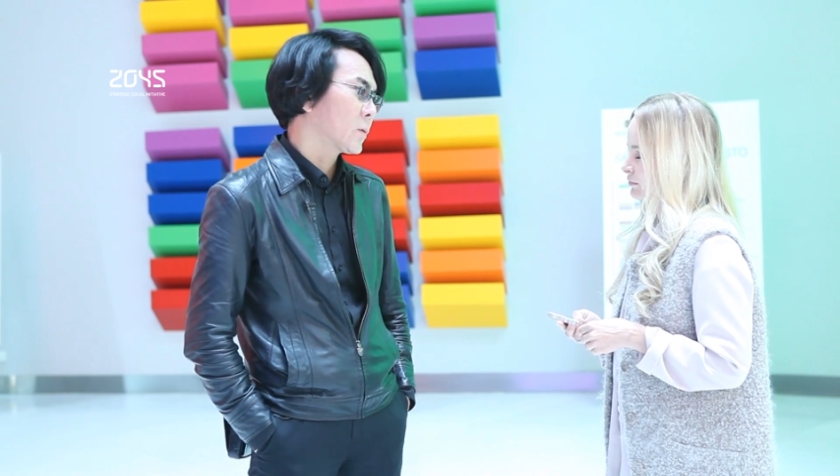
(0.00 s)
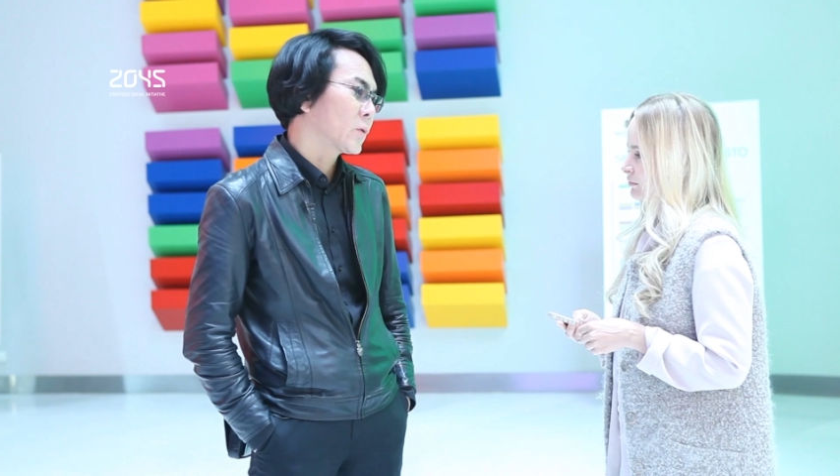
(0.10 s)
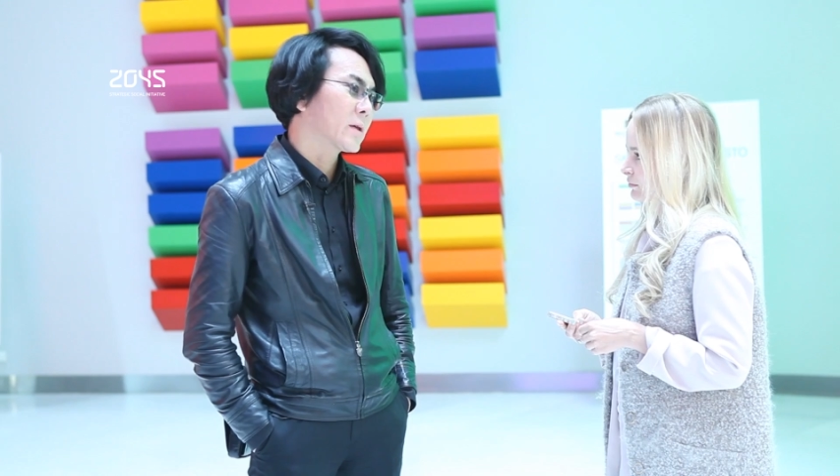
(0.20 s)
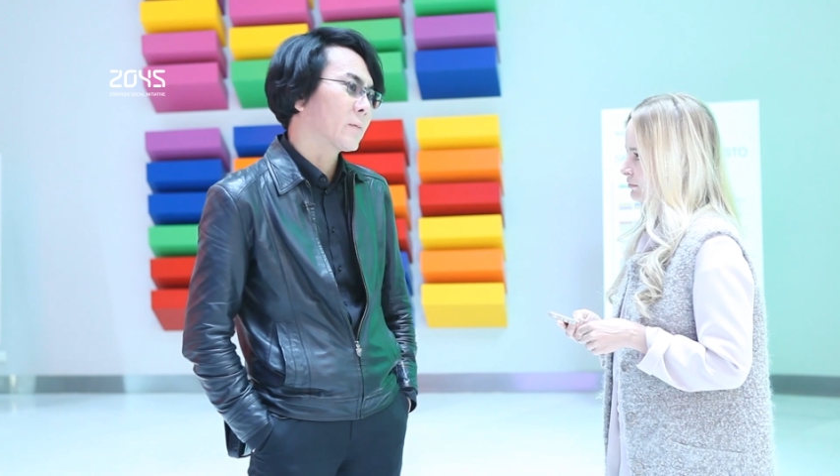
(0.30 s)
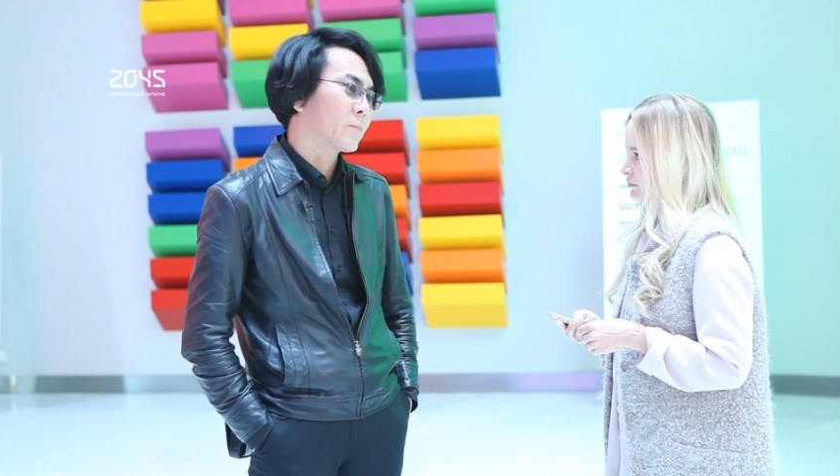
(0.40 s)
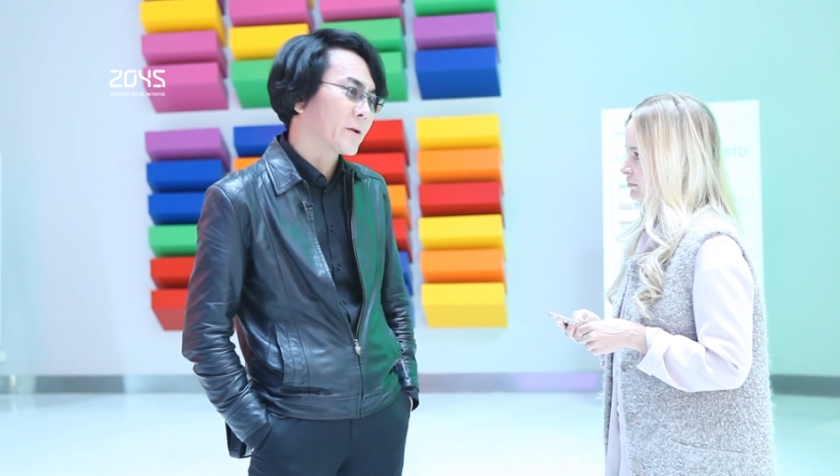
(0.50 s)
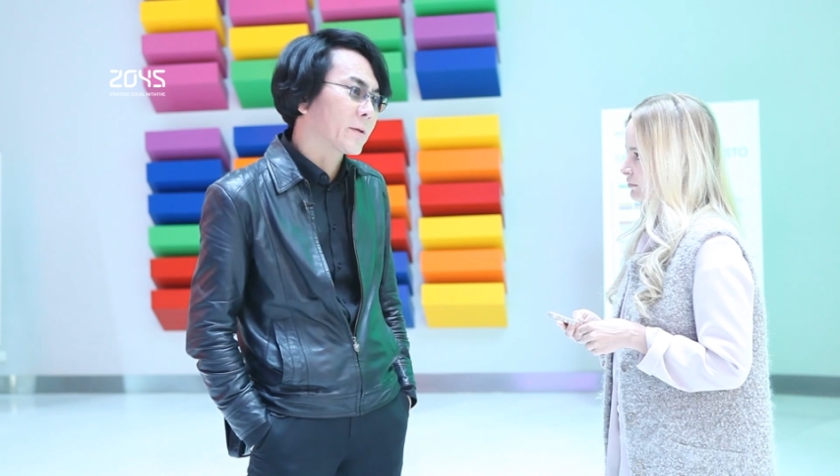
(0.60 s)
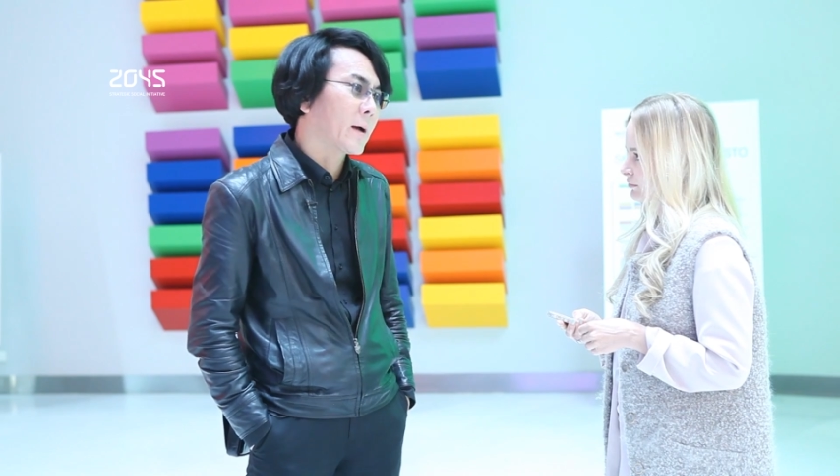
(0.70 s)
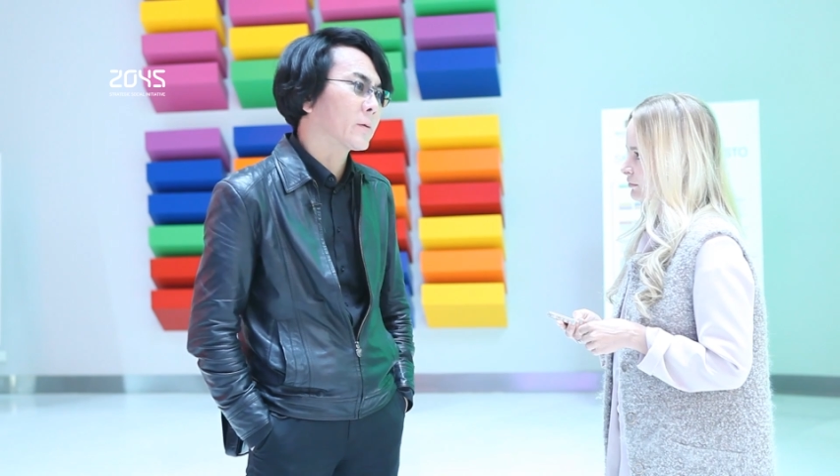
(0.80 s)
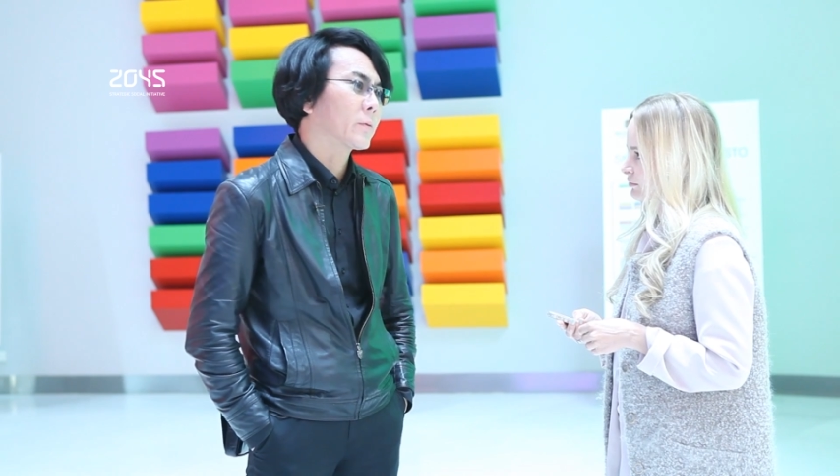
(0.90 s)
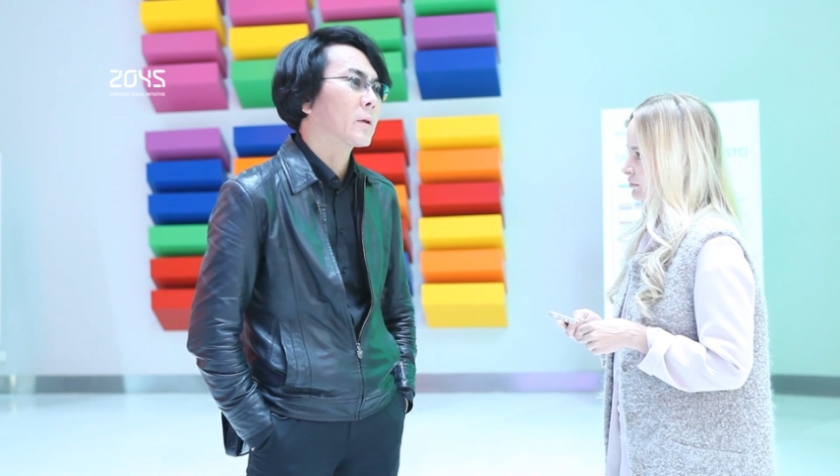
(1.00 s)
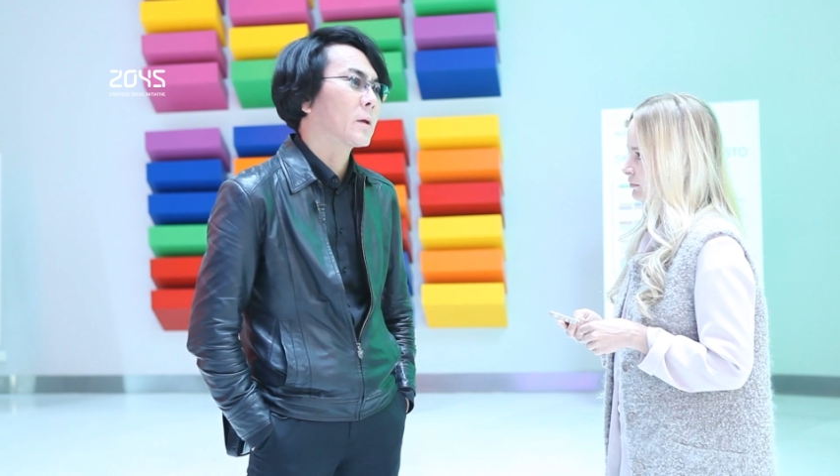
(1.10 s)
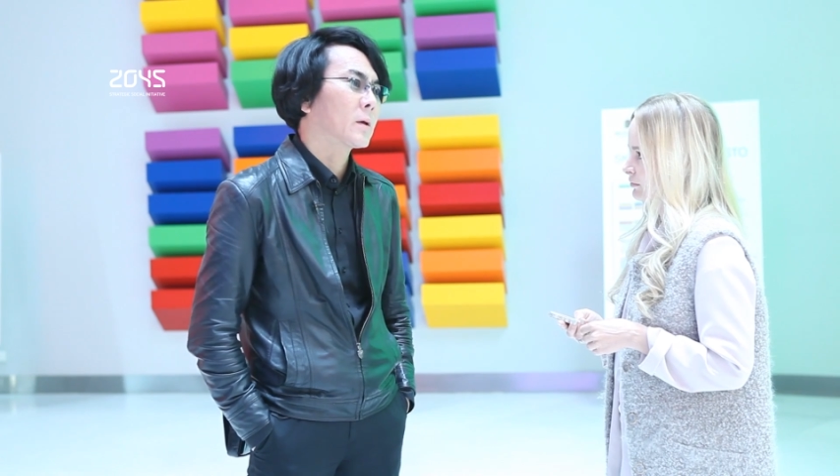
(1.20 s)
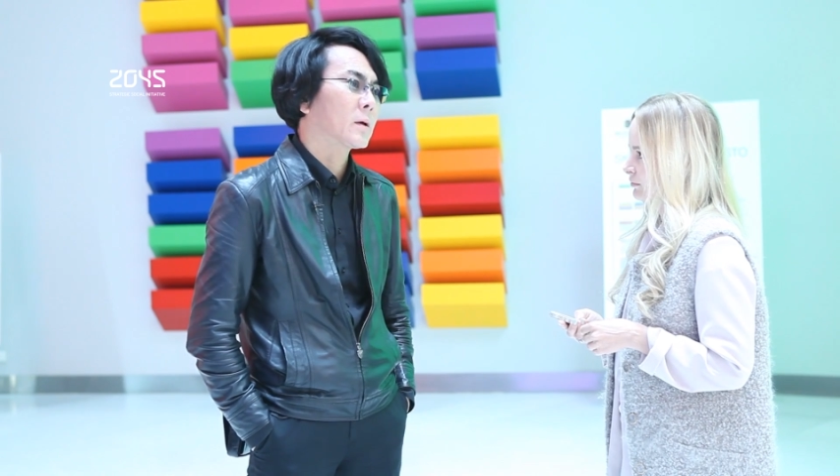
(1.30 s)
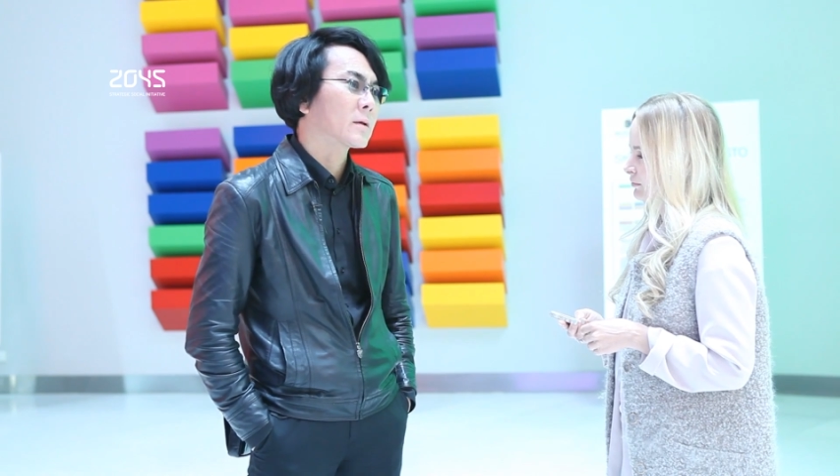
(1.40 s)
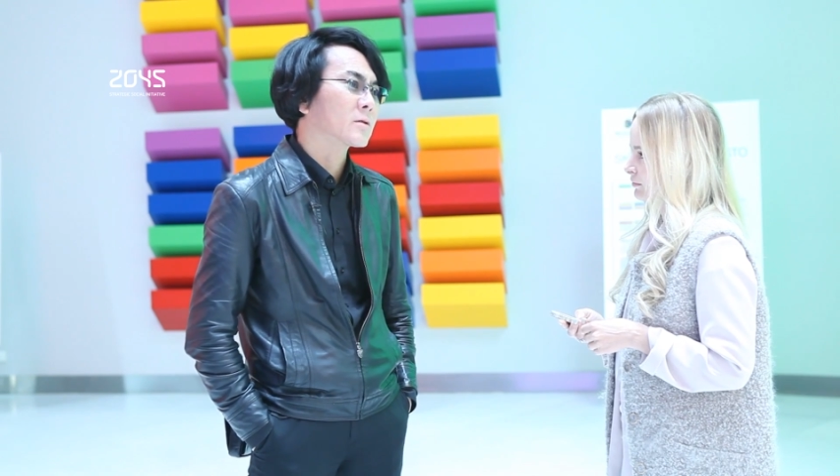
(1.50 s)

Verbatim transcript: we can print out the